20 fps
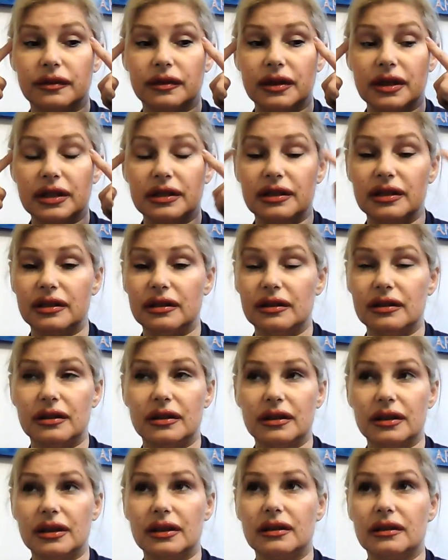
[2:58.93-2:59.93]
in the
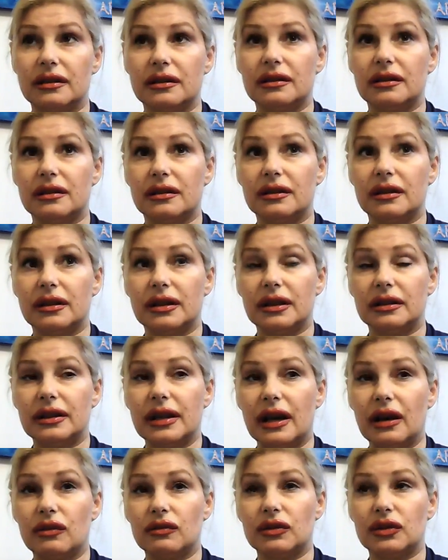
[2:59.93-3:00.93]

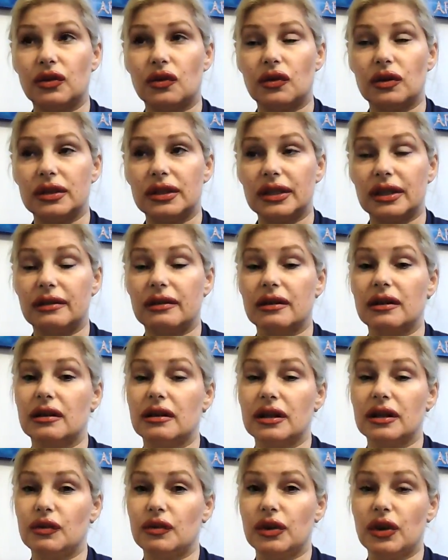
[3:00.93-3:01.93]
outdoors, and
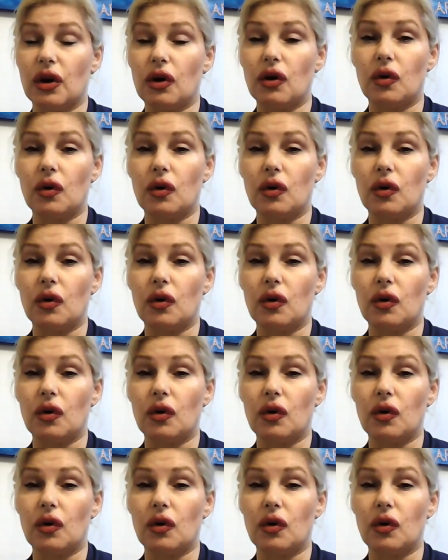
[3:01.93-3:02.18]
he'd go